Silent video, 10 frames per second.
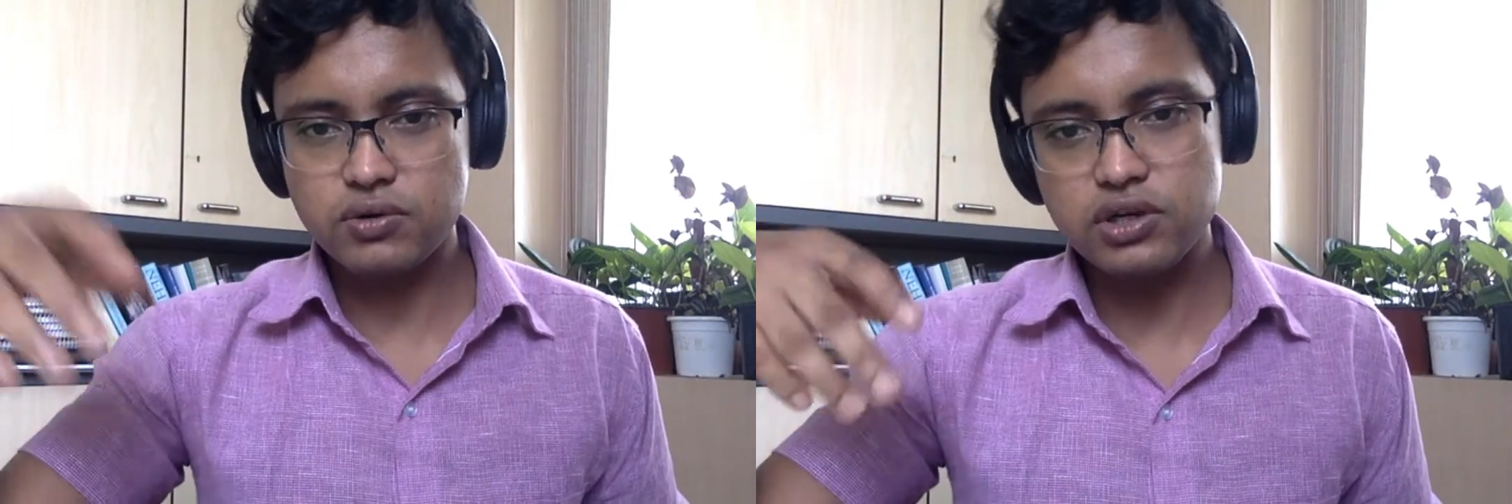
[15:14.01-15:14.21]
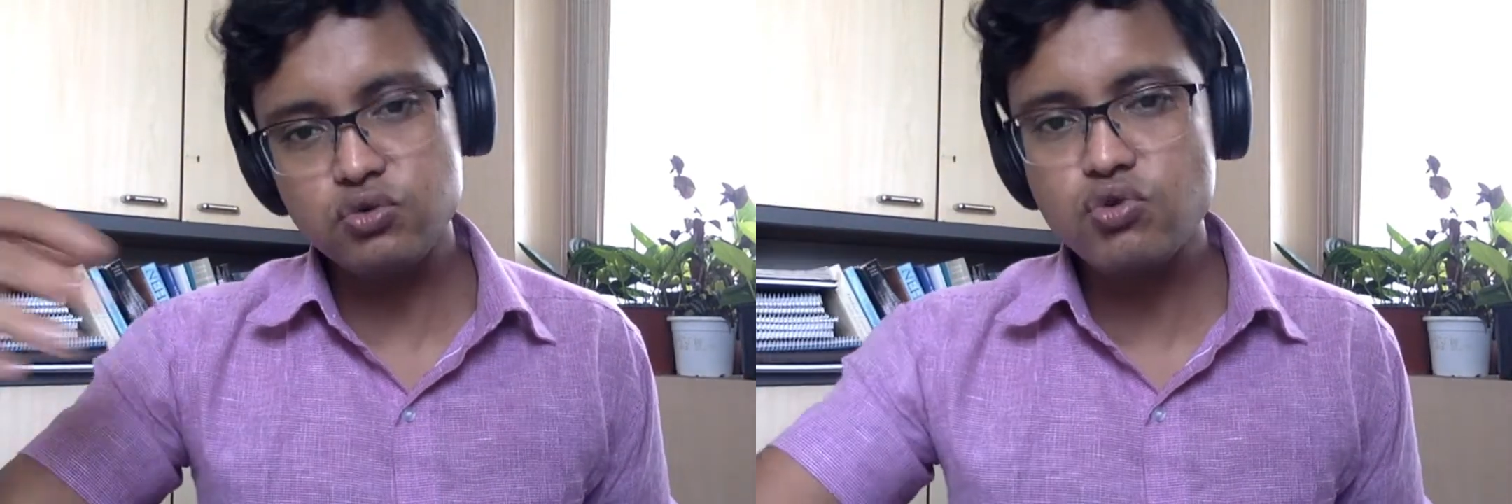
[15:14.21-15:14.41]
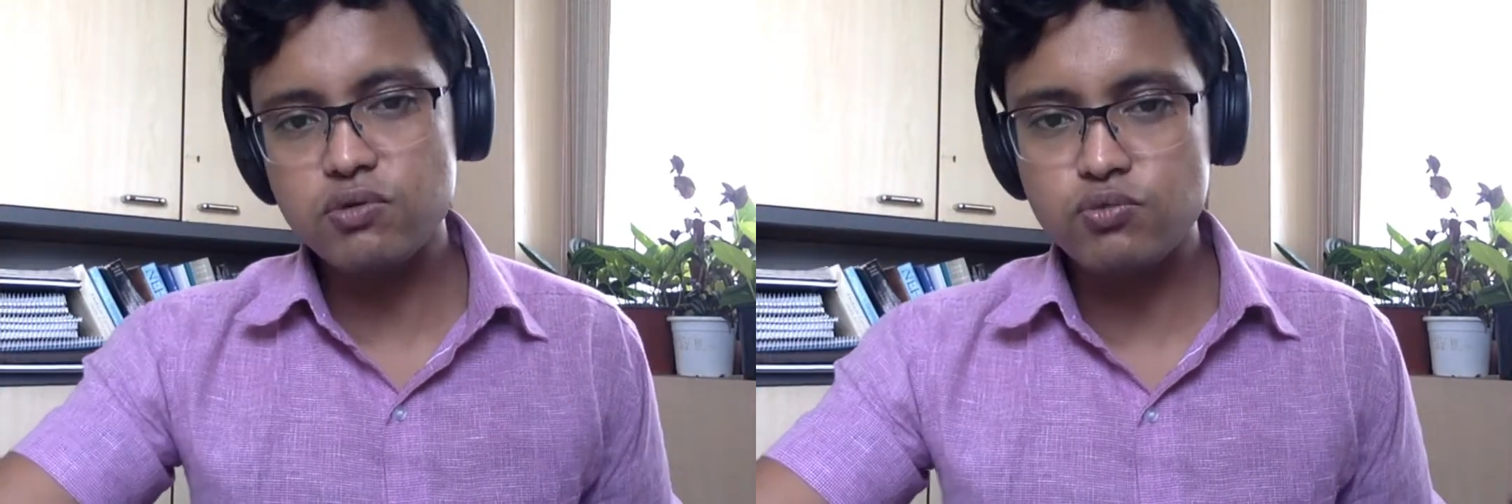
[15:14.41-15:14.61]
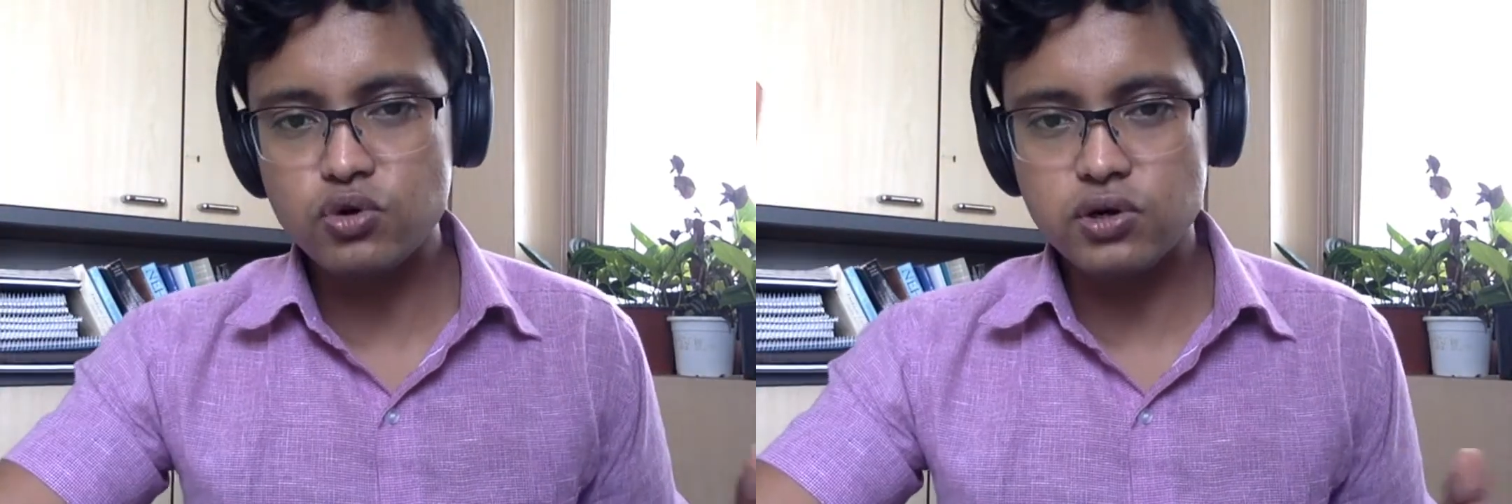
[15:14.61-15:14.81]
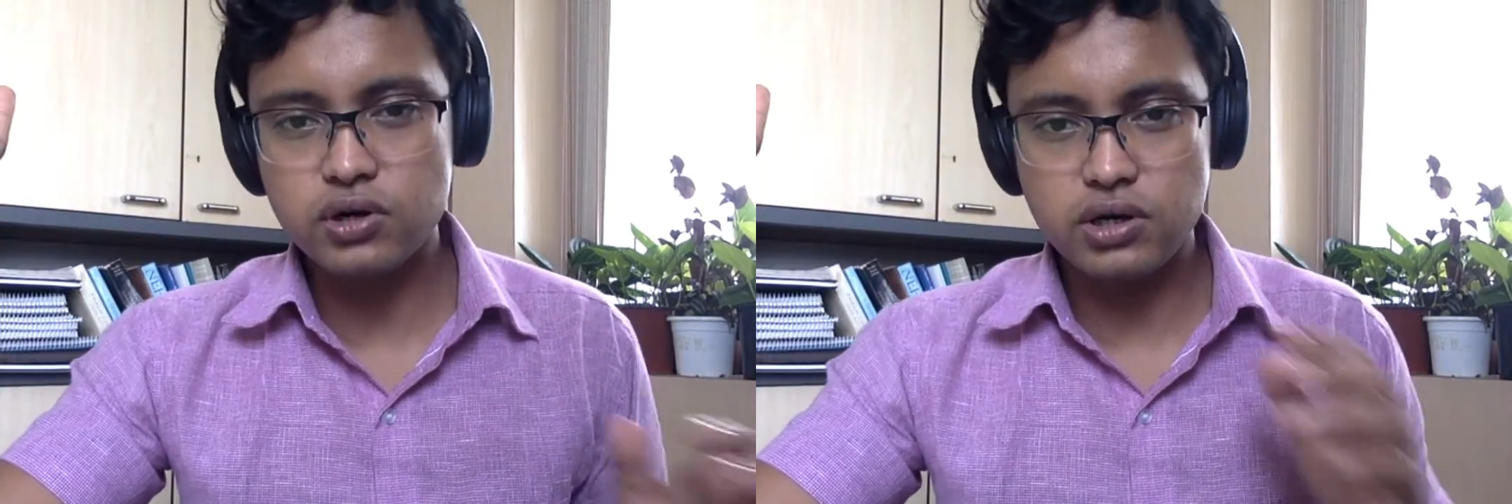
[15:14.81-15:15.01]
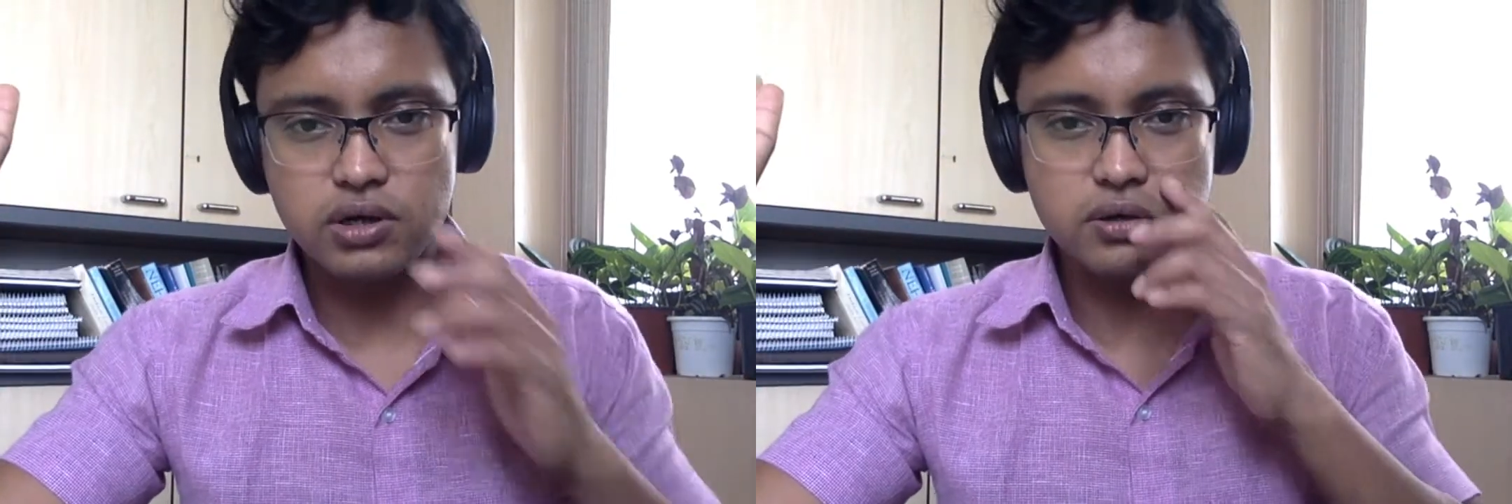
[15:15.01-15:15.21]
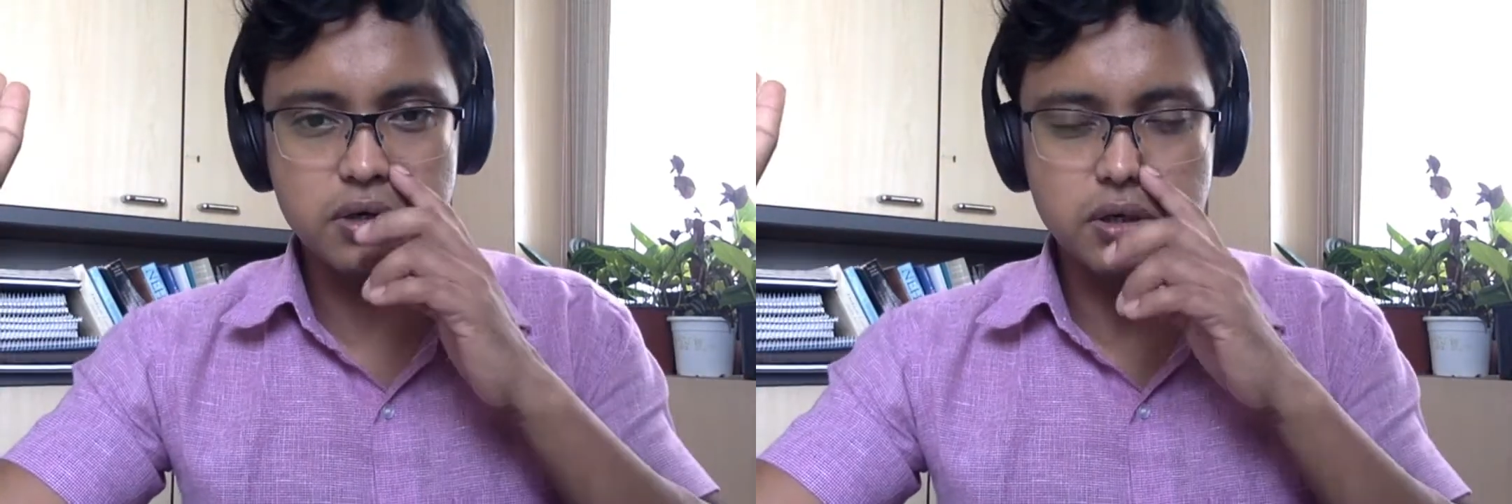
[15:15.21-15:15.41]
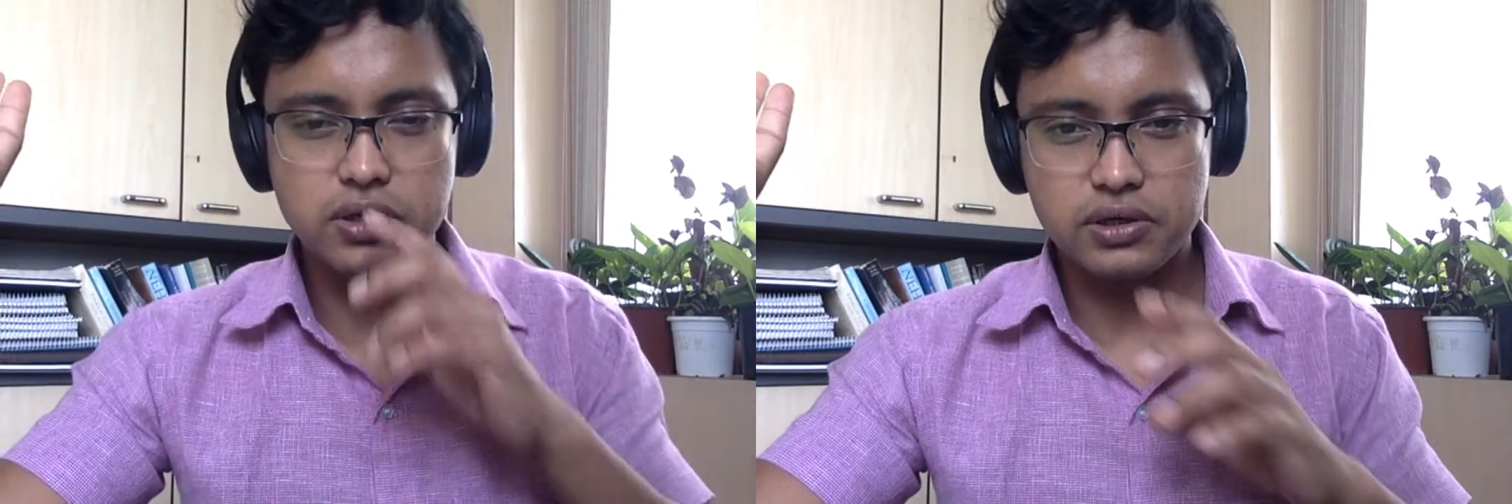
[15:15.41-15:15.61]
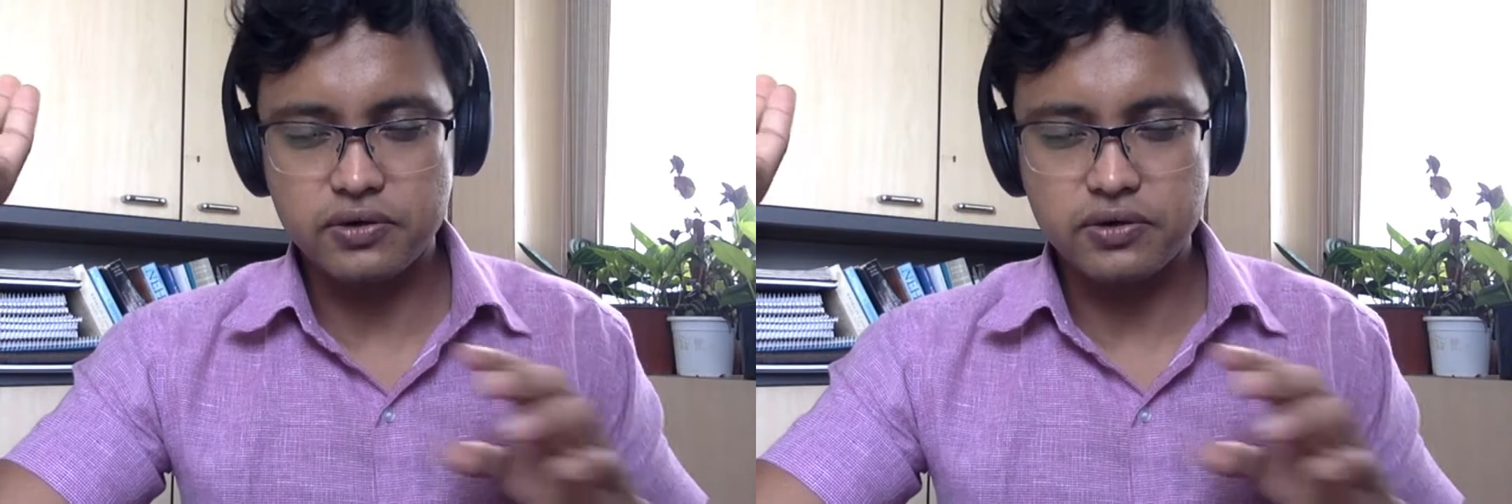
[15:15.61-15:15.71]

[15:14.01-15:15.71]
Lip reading: Okay, two or more